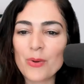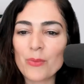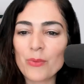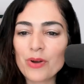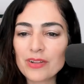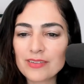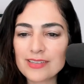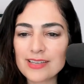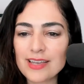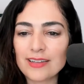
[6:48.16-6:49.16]

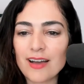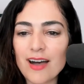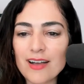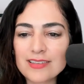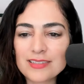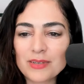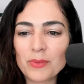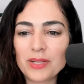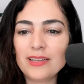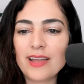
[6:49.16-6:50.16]
royalty, and Oscar
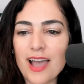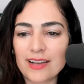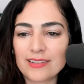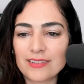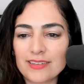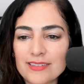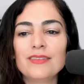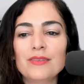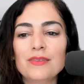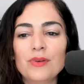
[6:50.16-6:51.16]
winning actors,
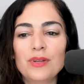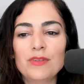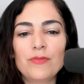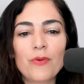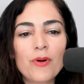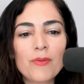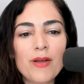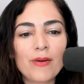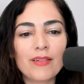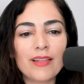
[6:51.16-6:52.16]
to inform
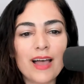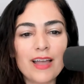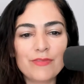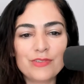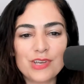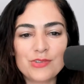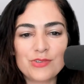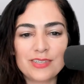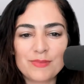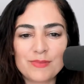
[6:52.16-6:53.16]
her life
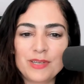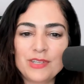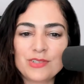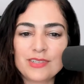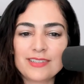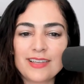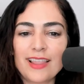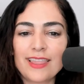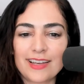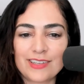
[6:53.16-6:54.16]
changing speeches and
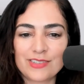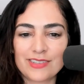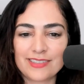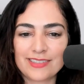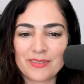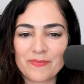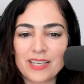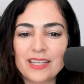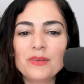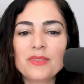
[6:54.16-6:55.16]
lectures.
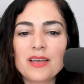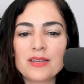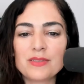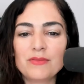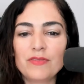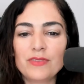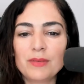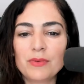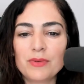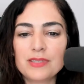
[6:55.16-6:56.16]
In
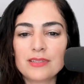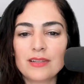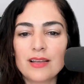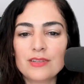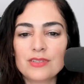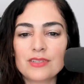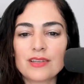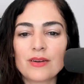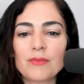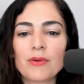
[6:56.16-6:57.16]
2015, Marisa launches
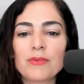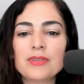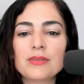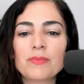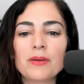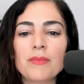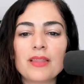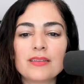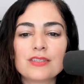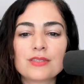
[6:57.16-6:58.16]
her Marisa Peer
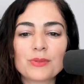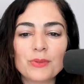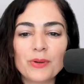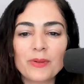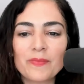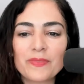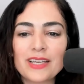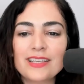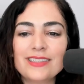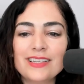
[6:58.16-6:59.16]
Method School,
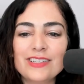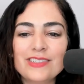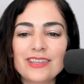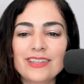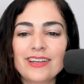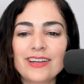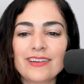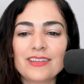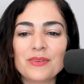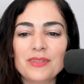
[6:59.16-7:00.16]
teaching
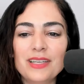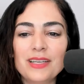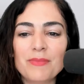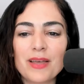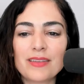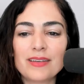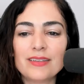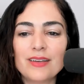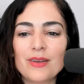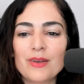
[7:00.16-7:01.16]
her unique
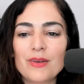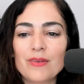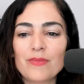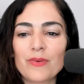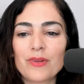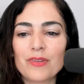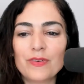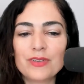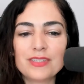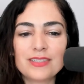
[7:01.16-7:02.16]
method for the
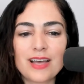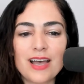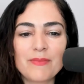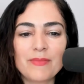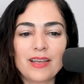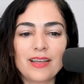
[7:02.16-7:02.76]
first time